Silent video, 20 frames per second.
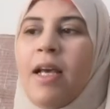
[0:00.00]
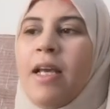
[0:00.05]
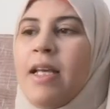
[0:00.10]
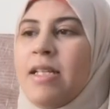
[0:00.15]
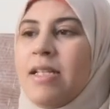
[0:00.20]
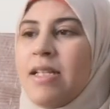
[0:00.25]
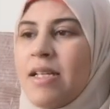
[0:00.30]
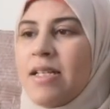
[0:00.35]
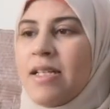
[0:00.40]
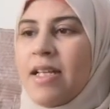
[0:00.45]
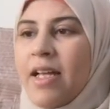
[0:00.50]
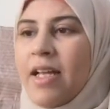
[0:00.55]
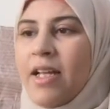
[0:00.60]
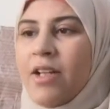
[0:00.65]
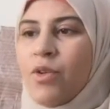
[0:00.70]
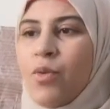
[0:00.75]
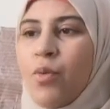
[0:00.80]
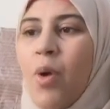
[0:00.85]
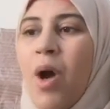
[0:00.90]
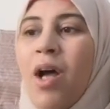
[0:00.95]
In the
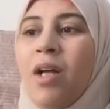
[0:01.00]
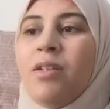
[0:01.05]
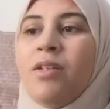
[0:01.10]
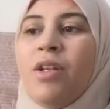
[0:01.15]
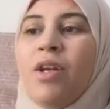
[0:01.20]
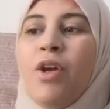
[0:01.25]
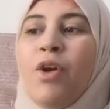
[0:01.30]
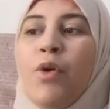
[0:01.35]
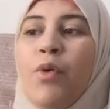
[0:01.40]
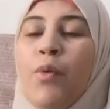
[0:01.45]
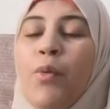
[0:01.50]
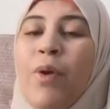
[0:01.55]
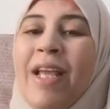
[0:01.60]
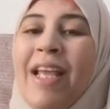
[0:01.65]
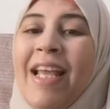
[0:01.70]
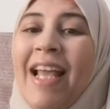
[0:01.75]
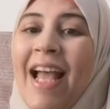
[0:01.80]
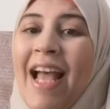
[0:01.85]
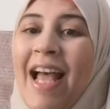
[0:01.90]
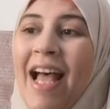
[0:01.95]
second one,
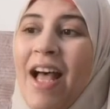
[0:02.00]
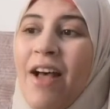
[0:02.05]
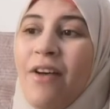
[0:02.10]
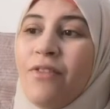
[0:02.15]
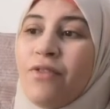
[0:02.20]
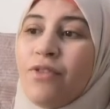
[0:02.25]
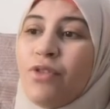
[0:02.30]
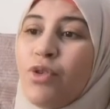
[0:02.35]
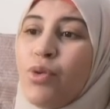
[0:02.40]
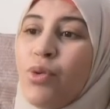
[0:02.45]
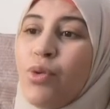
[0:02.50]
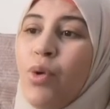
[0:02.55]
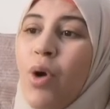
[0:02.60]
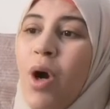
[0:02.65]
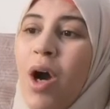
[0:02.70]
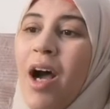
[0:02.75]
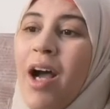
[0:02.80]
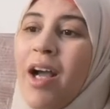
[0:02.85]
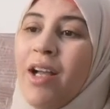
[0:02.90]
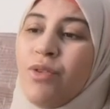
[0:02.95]
we have
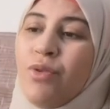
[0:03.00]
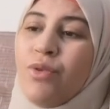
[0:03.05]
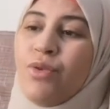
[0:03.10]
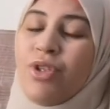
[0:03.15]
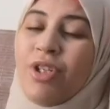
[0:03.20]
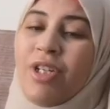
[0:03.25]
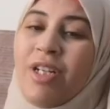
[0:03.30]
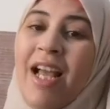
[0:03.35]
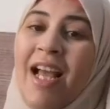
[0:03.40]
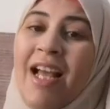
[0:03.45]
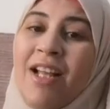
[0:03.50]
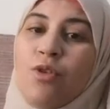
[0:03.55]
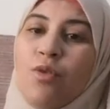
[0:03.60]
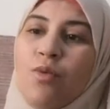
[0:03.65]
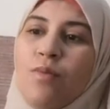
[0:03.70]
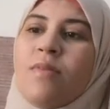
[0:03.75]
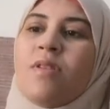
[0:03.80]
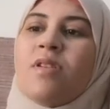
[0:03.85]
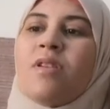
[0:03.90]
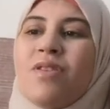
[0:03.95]
two hydrogen
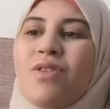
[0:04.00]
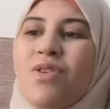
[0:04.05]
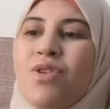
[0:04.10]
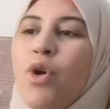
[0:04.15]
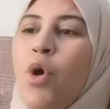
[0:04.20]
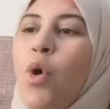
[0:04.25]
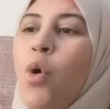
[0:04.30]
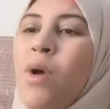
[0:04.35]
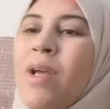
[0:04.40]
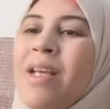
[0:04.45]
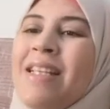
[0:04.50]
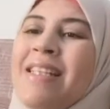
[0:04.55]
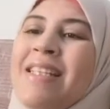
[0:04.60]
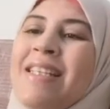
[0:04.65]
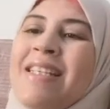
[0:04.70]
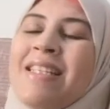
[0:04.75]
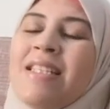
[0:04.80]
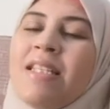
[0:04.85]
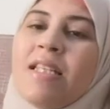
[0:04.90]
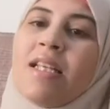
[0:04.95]
atoms. So it
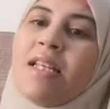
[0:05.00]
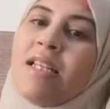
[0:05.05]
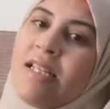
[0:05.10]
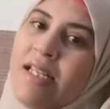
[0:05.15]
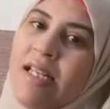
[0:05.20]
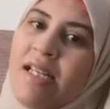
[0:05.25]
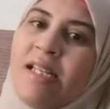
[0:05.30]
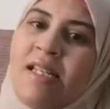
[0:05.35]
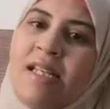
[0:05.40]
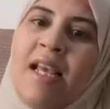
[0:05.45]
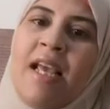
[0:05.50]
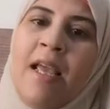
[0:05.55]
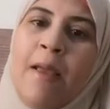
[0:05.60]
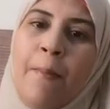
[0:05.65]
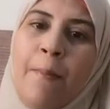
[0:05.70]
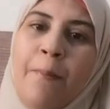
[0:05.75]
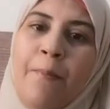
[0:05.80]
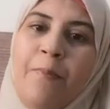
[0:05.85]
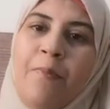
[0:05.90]
is the same.